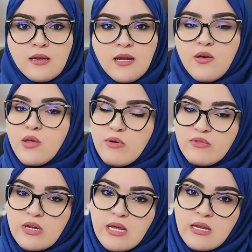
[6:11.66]
Now that
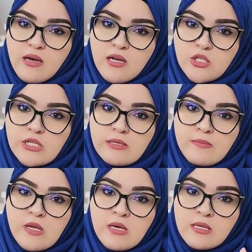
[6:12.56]
we've done hand
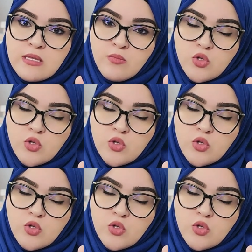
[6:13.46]
hygiene, the